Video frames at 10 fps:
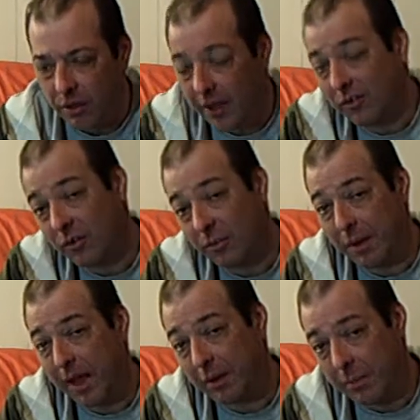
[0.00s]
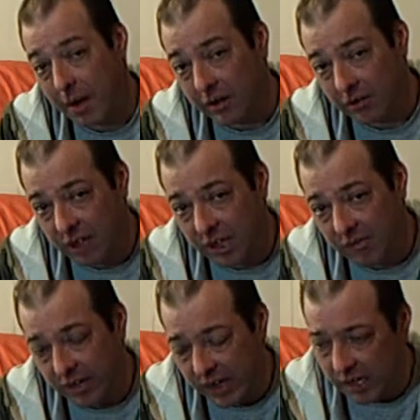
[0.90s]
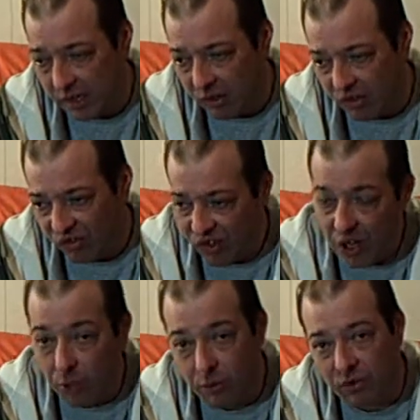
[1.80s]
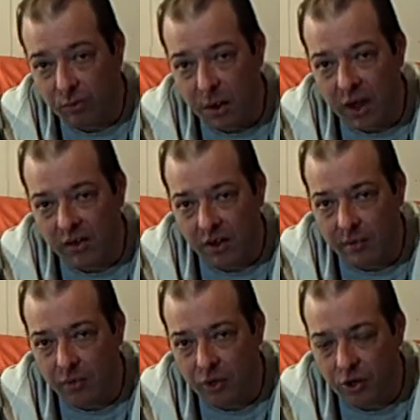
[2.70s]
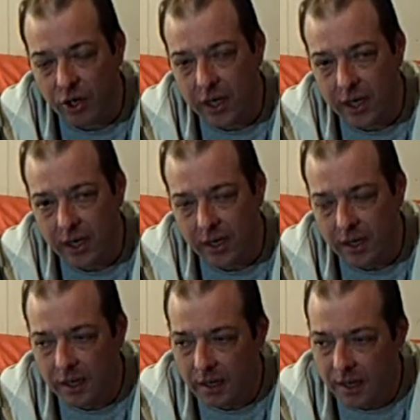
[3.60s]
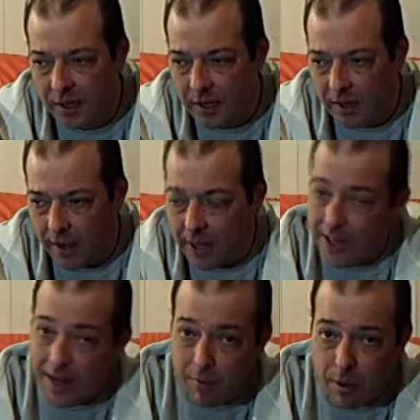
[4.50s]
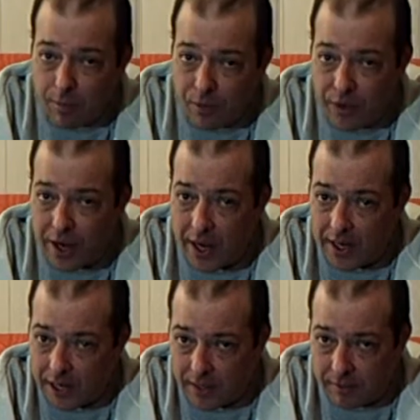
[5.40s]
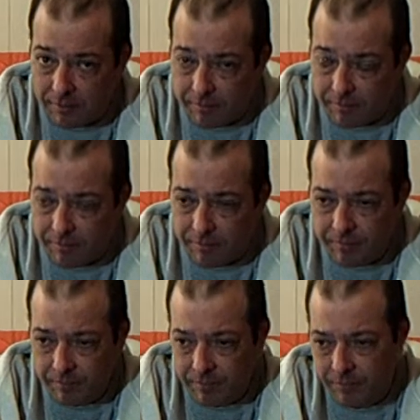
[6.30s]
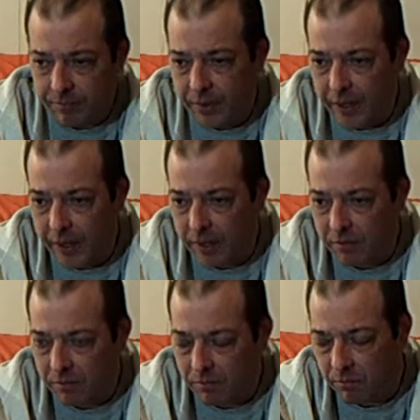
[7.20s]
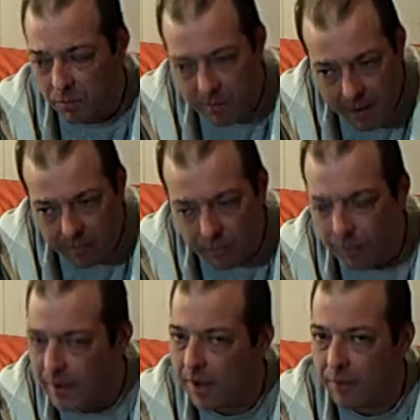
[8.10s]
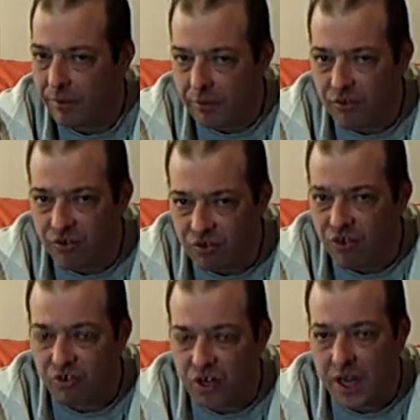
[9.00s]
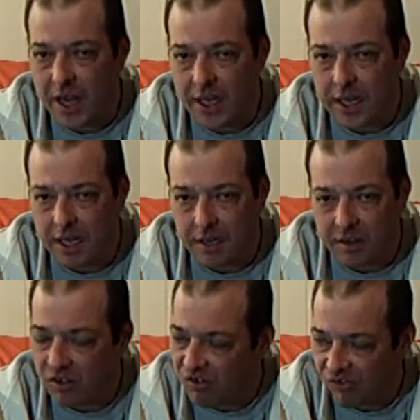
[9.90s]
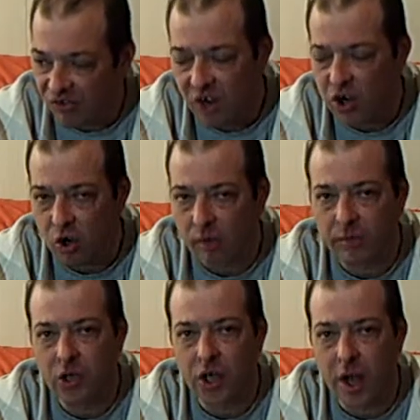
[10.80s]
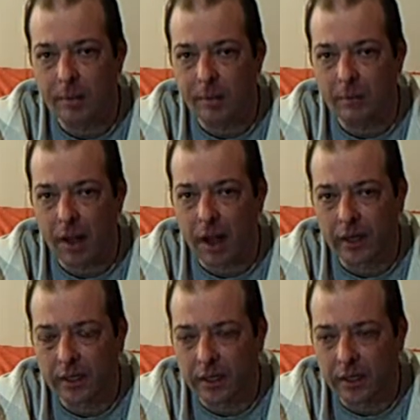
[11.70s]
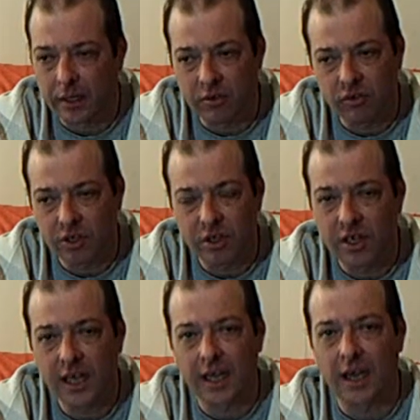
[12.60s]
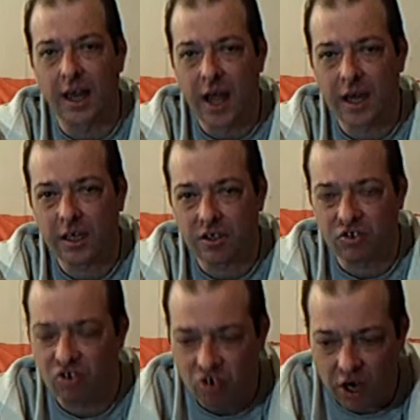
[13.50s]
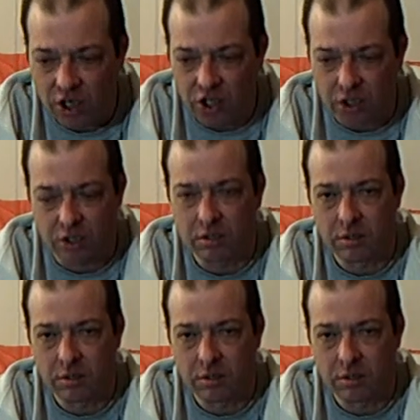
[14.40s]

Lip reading: thanks to BlackBoxTV and this video response opportunity, I came up with an idea. And remember now, this is just an idea and it's fresh off the chopping block, and it's going to take a lot of construction.